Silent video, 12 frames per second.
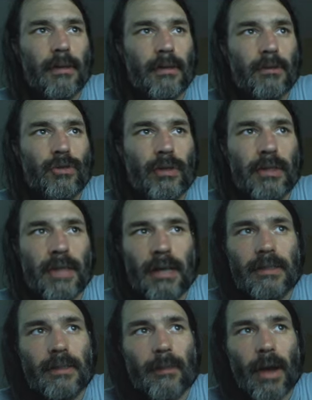treat that
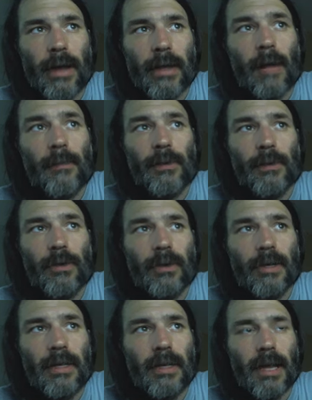as a buying
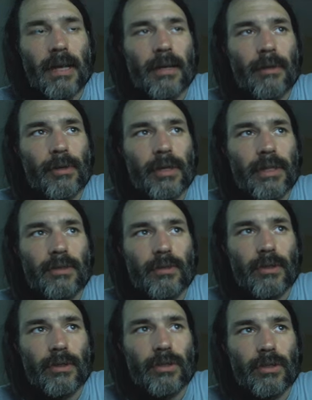opportunity and a place
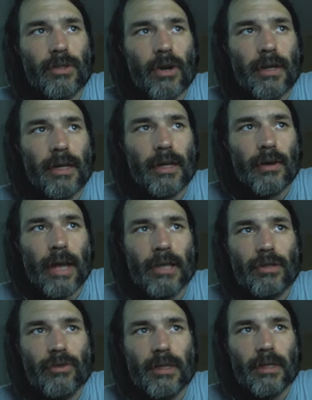where you should target your
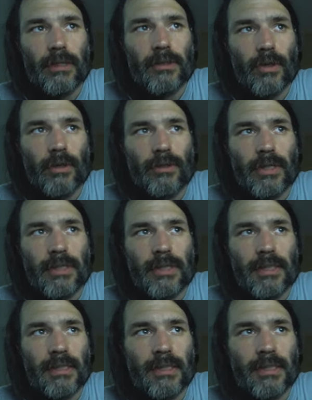entry is closer to
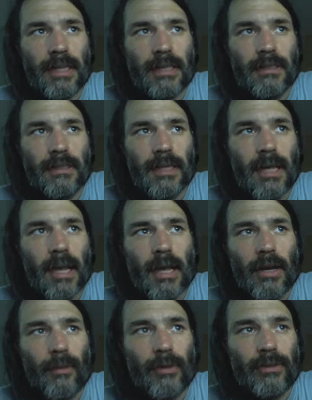60 cents.
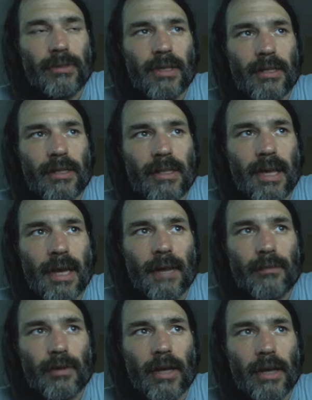And almost the day
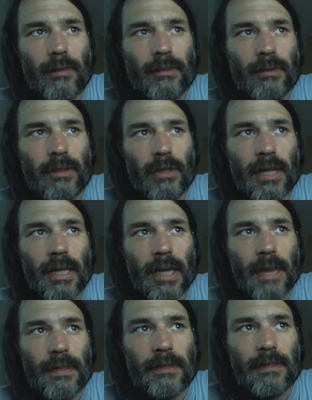after I was looking
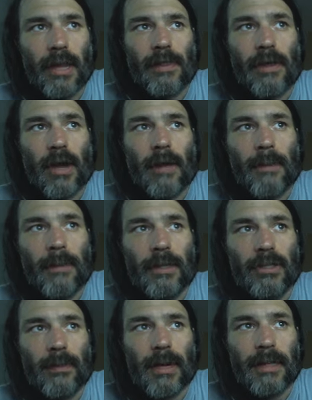at this and I thought maybe I
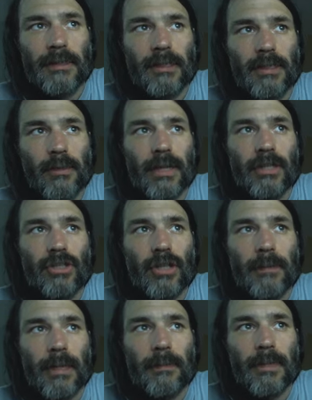should buy at 61, it
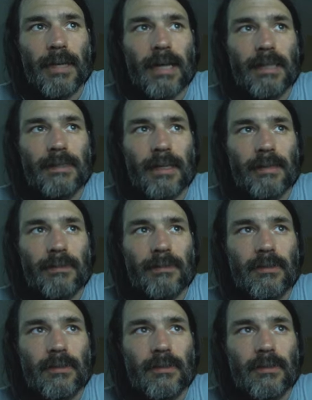jumped up to 90 cents